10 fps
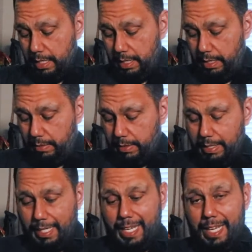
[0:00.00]
you know,
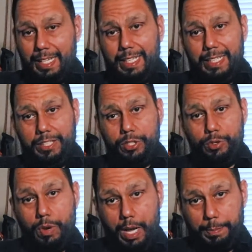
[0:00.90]
because I can't let it
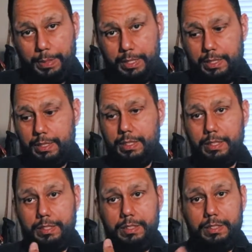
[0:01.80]
drop
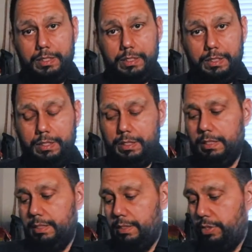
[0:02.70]
because
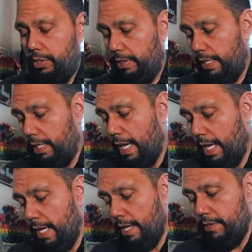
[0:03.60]
surgery here.
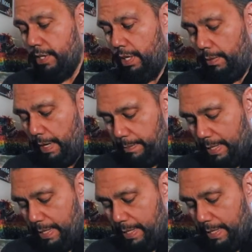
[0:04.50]
So I